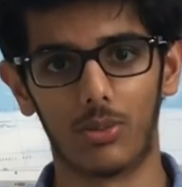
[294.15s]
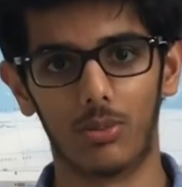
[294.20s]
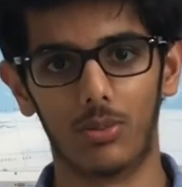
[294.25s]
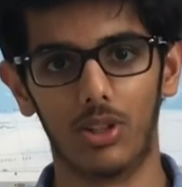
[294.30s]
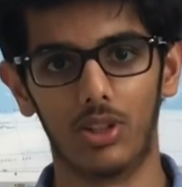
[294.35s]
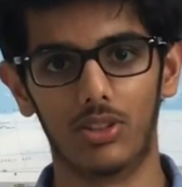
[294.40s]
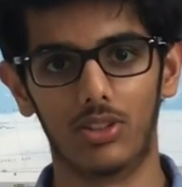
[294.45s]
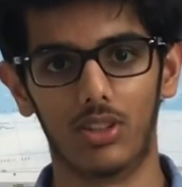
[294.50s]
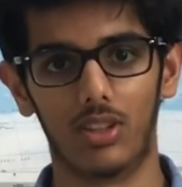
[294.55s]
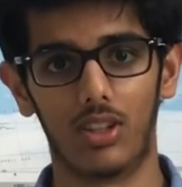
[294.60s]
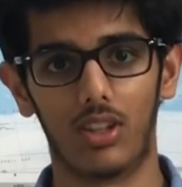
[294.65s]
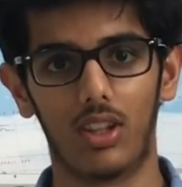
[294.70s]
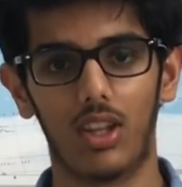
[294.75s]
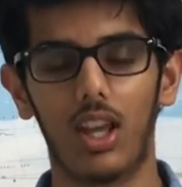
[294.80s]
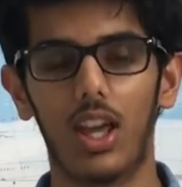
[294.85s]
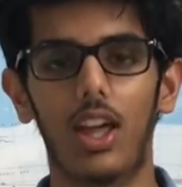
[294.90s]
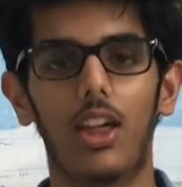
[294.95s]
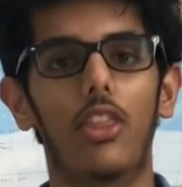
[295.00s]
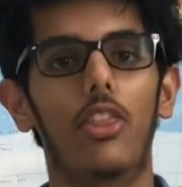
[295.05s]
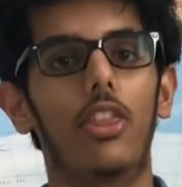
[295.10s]
reason.
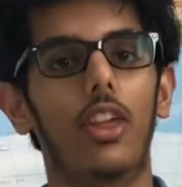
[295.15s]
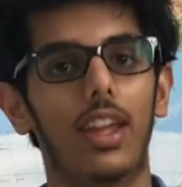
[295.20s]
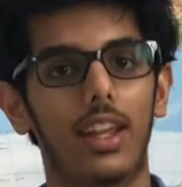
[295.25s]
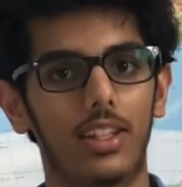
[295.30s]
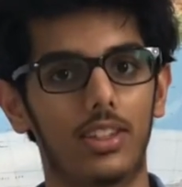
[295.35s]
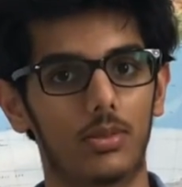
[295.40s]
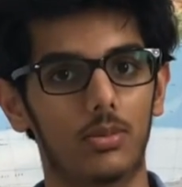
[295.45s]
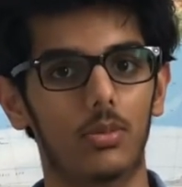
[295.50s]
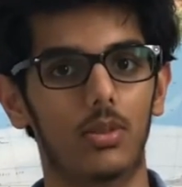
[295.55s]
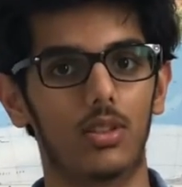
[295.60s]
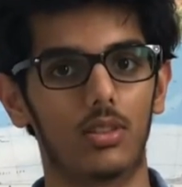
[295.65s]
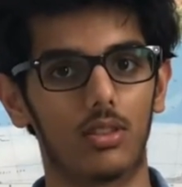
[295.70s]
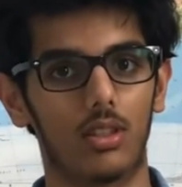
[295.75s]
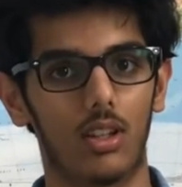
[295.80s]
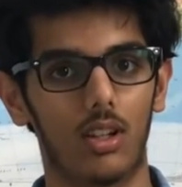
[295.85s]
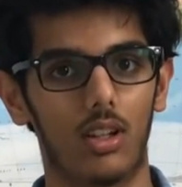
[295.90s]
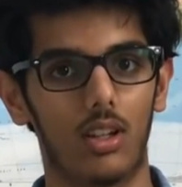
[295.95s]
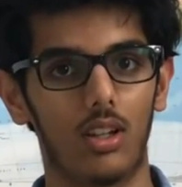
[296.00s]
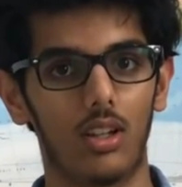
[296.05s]
Thanks, Mugdha.